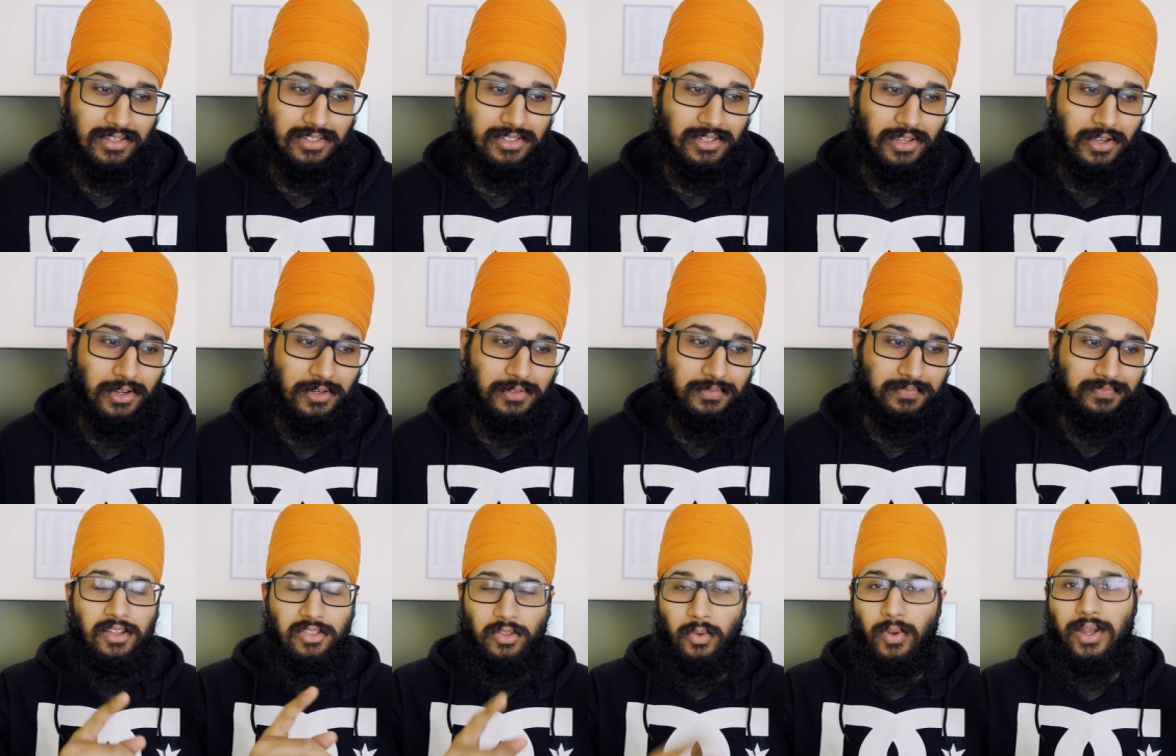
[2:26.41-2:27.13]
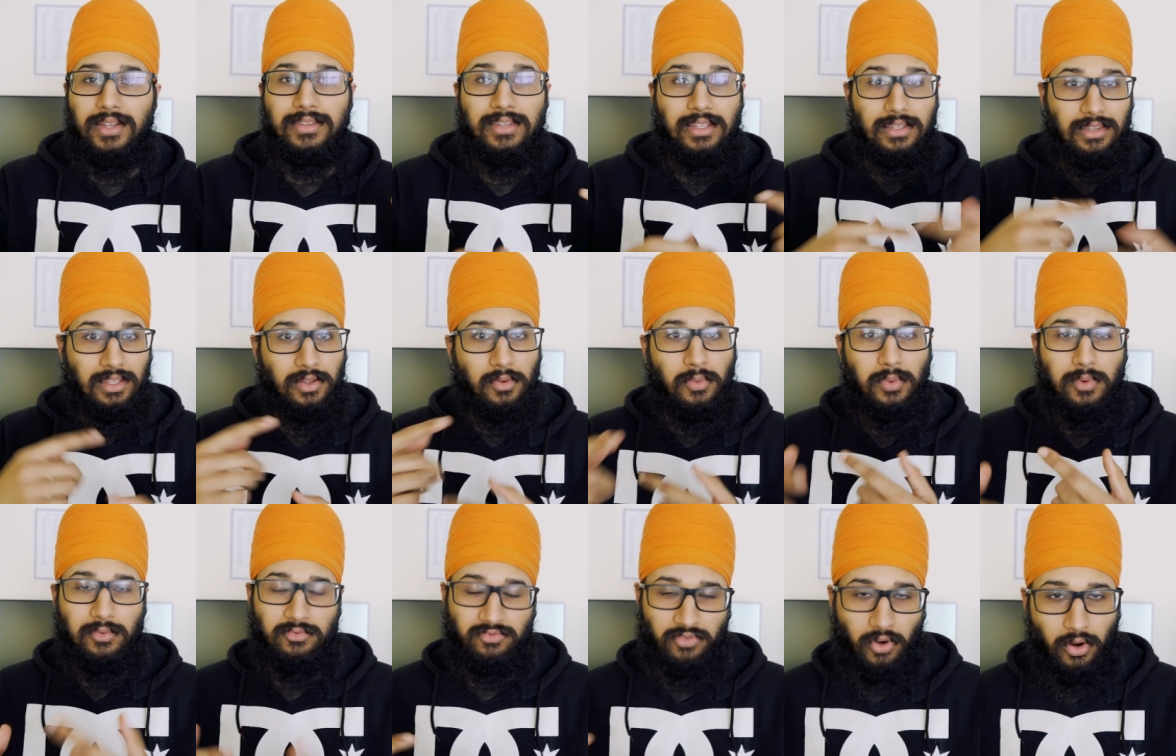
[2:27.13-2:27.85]
So the way that they
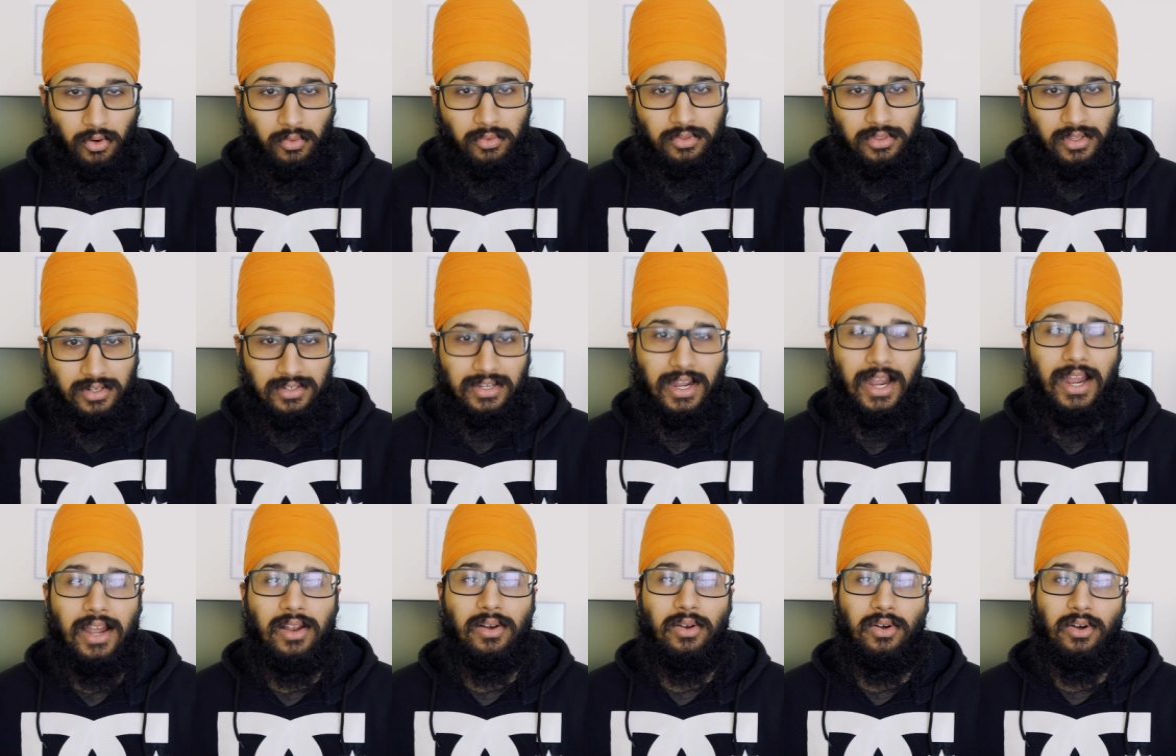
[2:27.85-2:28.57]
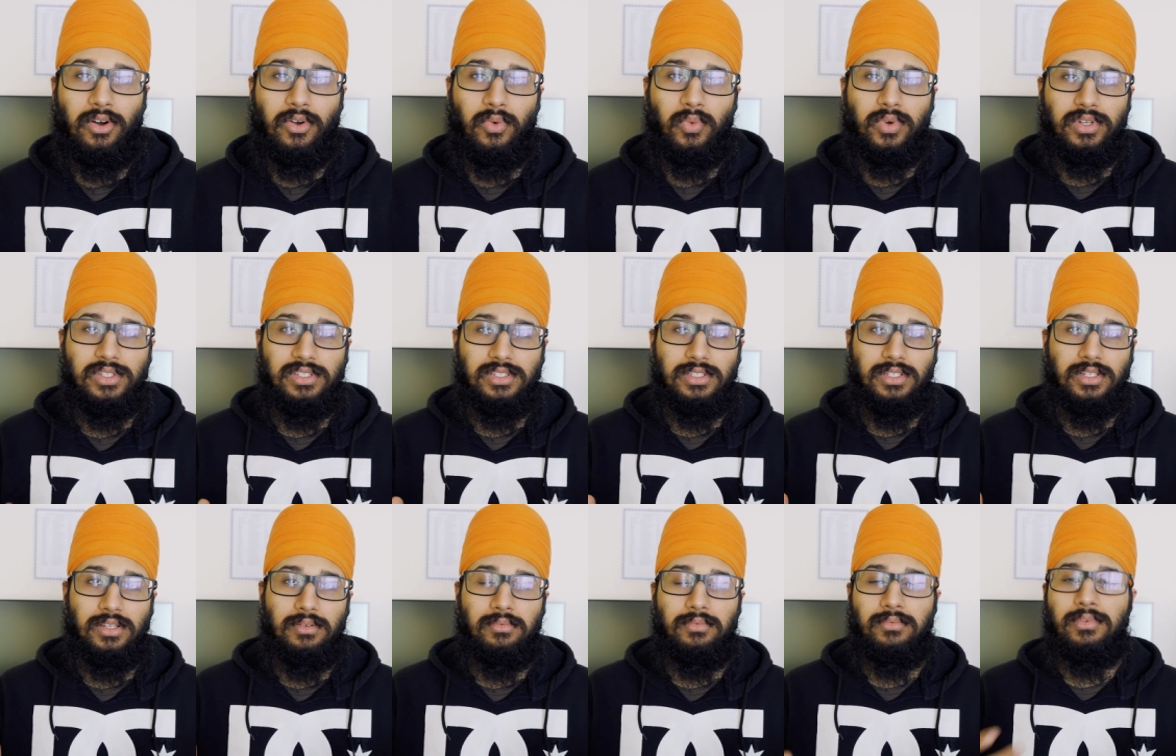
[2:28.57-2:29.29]
wrote the dialogue was
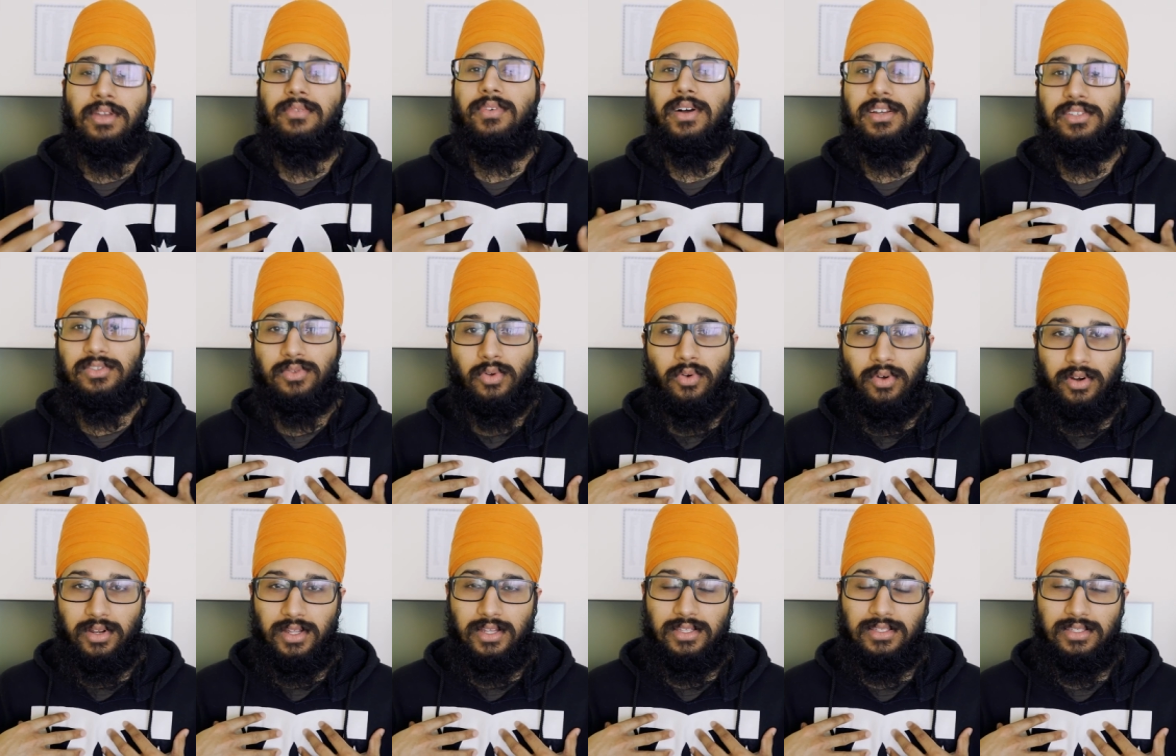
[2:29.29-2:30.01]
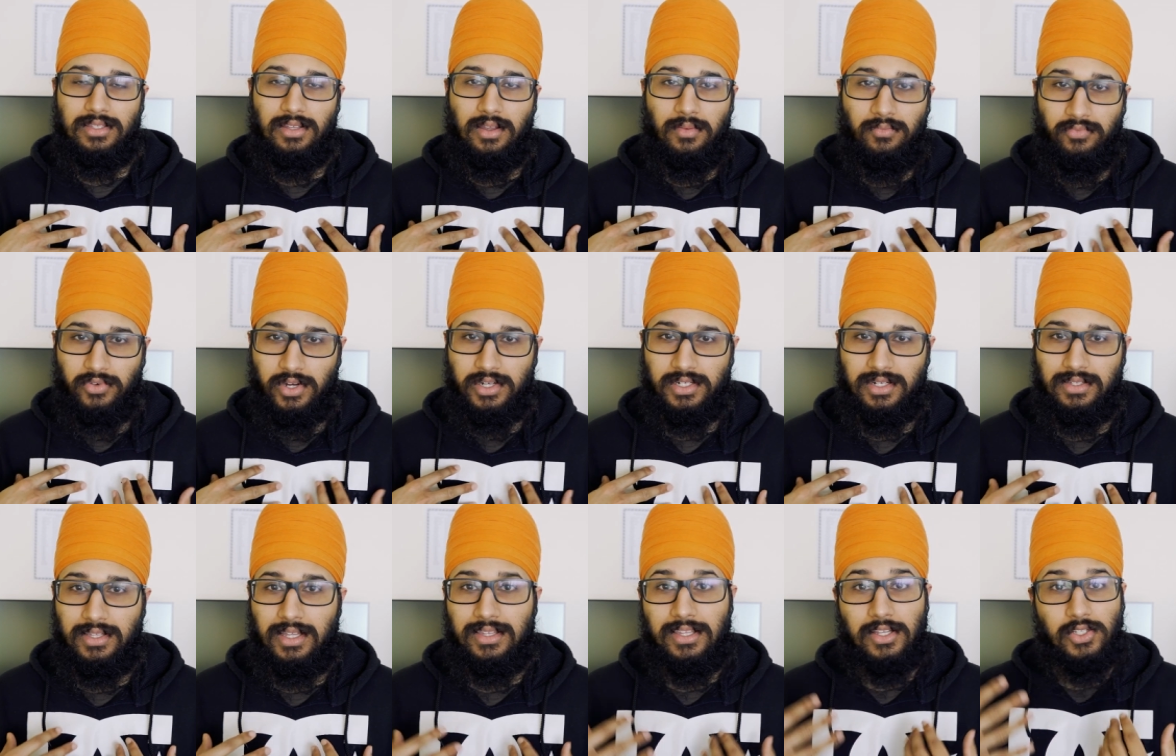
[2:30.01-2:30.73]
to give us, the audience, the
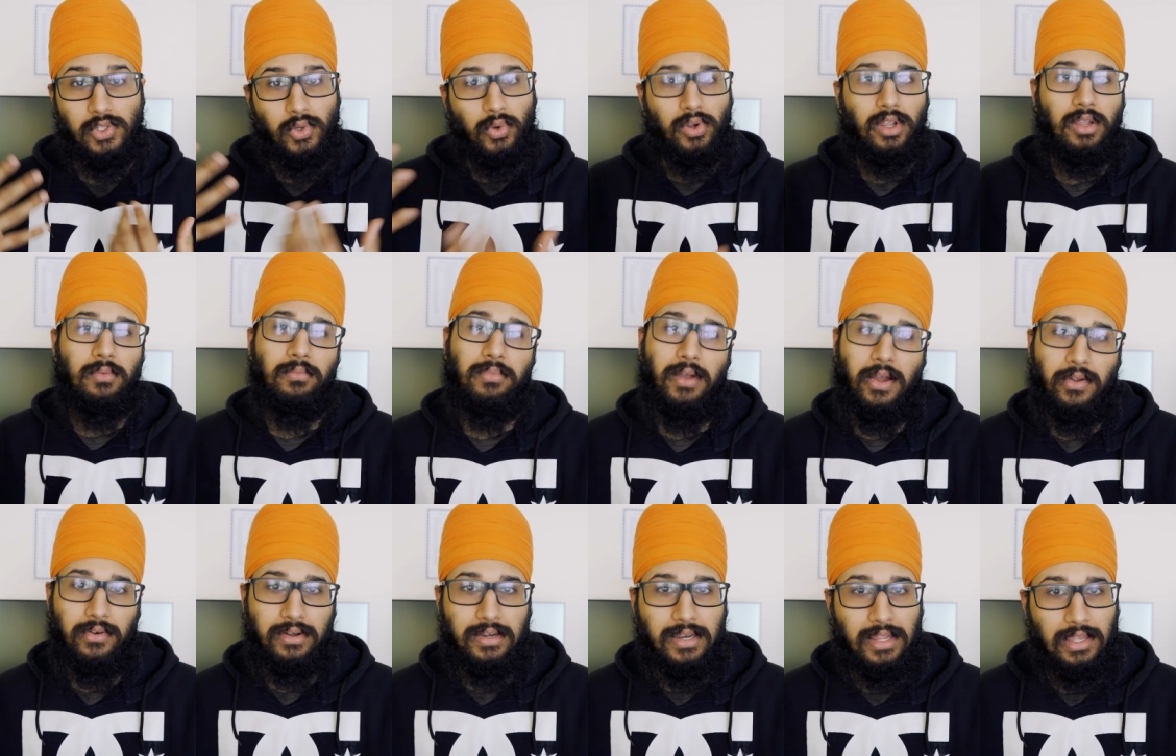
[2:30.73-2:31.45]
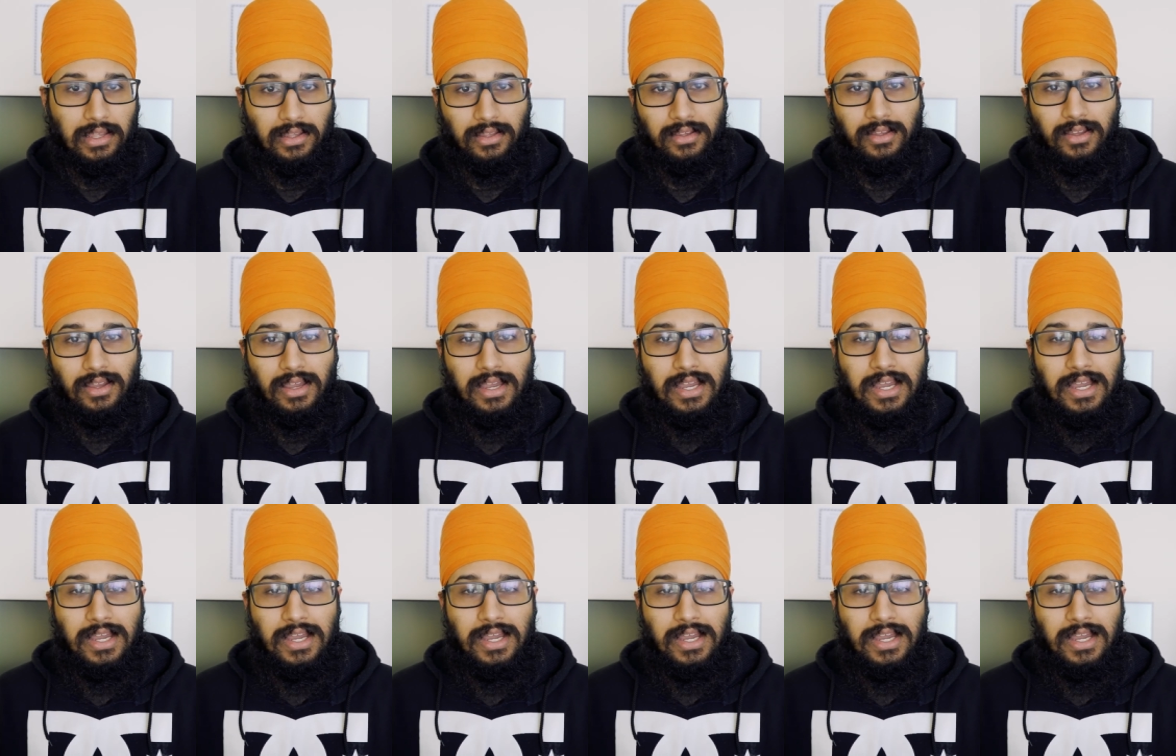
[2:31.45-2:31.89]
impression that they're talking about Nick,